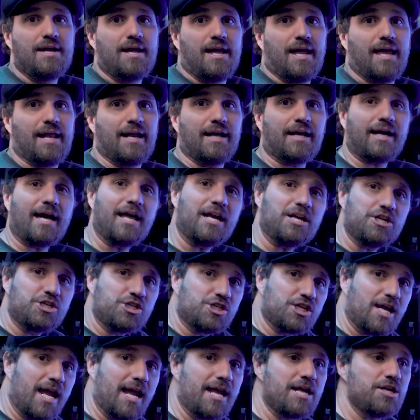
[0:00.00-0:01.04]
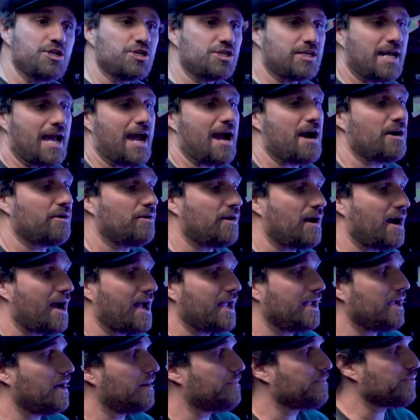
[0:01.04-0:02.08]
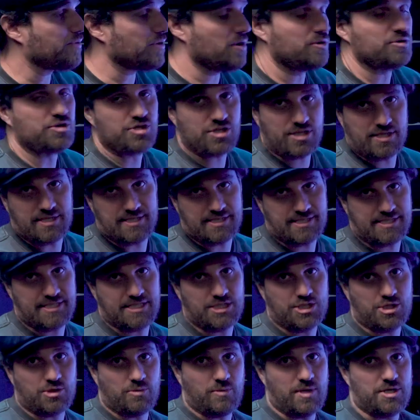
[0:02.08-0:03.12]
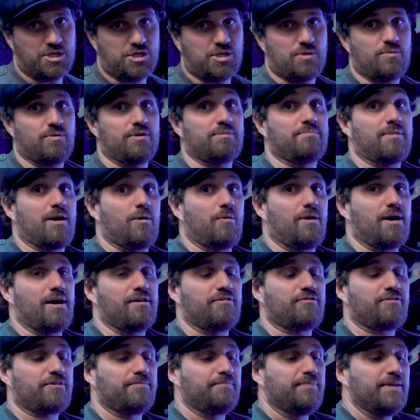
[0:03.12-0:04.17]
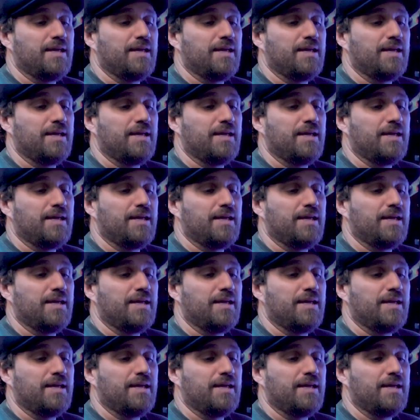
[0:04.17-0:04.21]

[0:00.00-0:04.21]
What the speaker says: kind of changed how I approach this situation with my wife.